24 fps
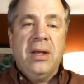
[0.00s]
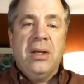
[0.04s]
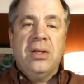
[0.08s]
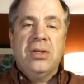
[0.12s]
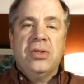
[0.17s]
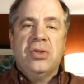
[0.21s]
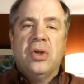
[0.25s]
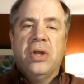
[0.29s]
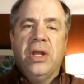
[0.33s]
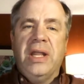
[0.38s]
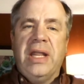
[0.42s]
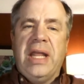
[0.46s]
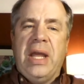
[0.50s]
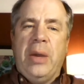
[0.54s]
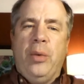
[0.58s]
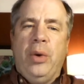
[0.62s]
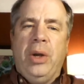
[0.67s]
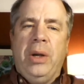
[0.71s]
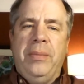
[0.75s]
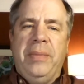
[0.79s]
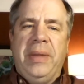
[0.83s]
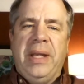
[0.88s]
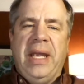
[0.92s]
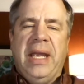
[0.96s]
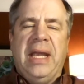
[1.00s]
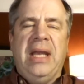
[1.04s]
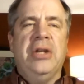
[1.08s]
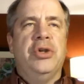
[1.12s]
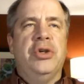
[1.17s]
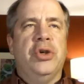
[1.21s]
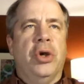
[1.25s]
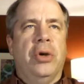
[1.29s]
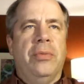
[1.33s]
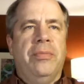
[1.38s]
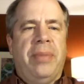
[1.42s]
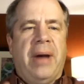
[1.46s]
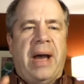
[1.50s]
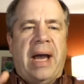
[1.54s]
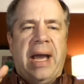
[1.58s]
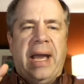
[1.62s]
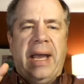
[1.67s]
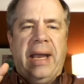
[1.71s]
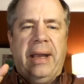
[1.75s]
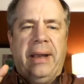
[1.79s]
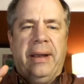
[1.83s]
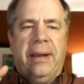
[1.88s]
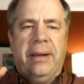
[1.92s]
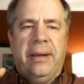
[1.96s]
so that they wouldn't be injured
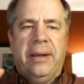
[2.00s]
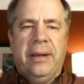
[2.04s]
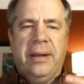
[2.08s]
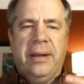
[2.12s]
by